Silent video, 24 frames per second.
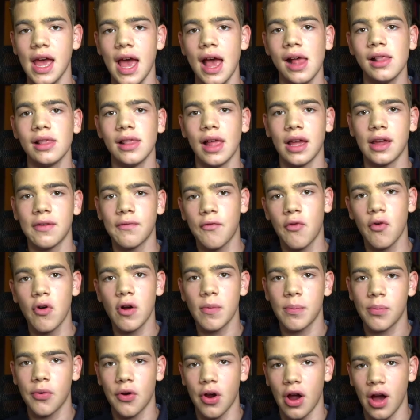like
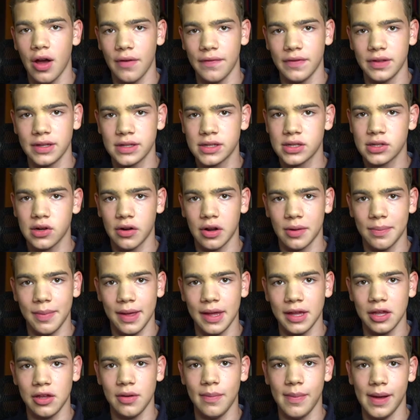for-profit startup
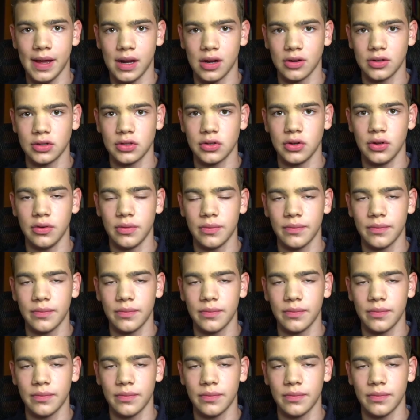incubators do.